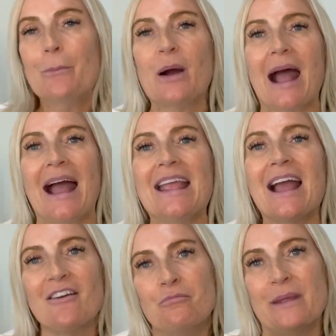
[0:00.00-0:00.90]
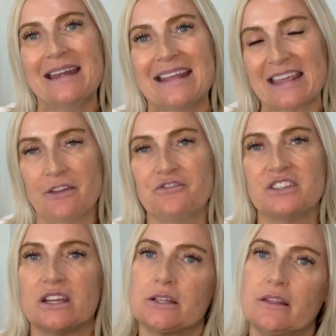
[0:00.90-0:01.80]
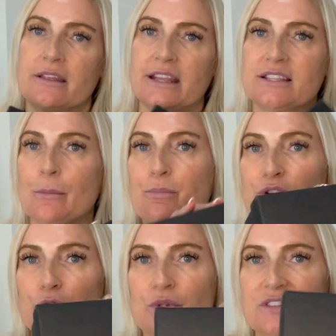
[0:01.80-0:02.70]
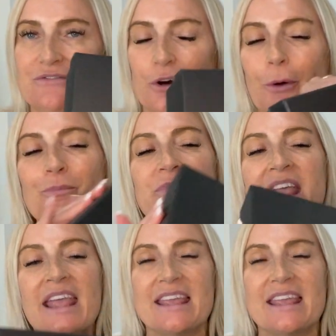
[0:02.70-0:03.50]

But I have been gifted this beautiful